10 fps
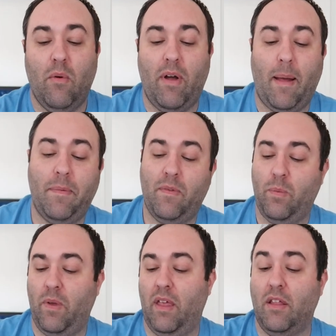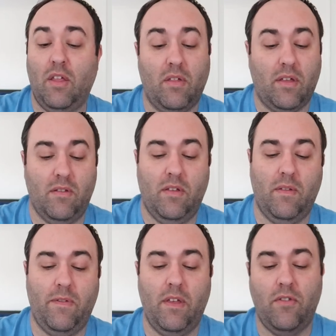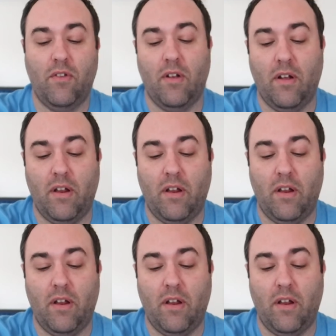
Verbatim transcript: what happens when you look into the future